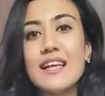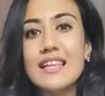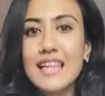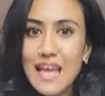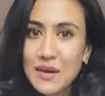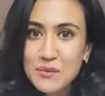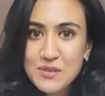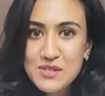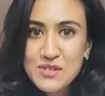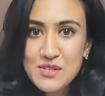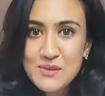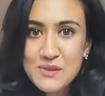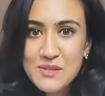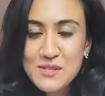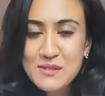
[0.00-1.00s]
Languages
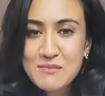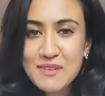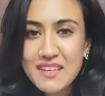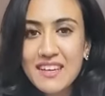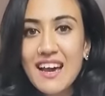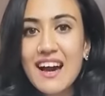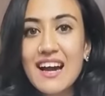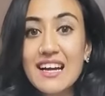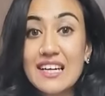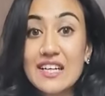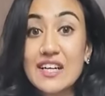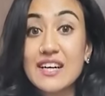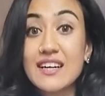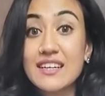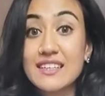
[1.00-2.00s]
known to me
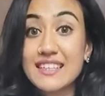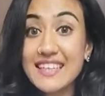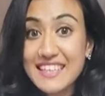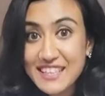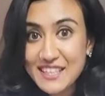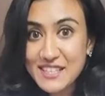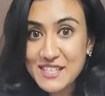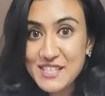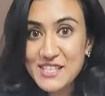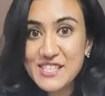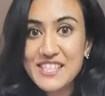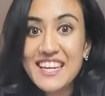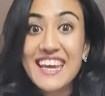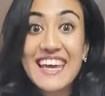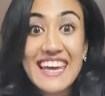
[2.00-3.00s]
are uh,
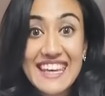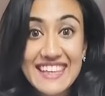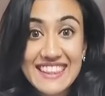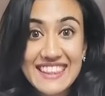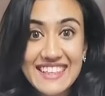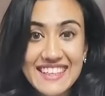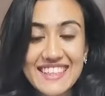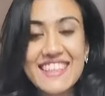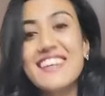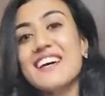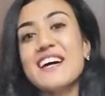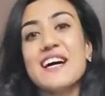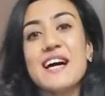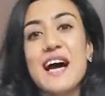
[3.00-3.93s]
English, Hindi,